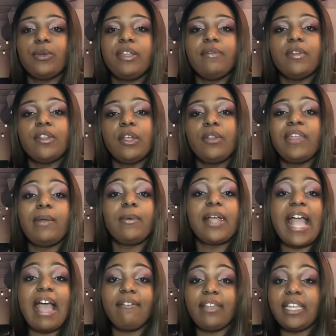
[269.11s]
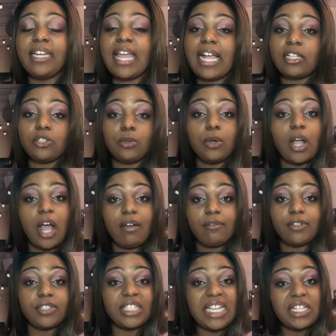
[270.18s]
even though they were having an actual
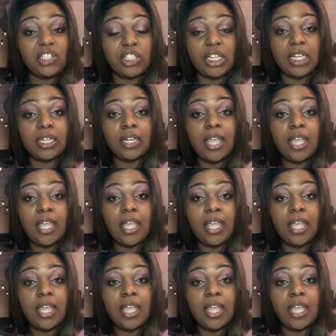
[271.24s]
conversation.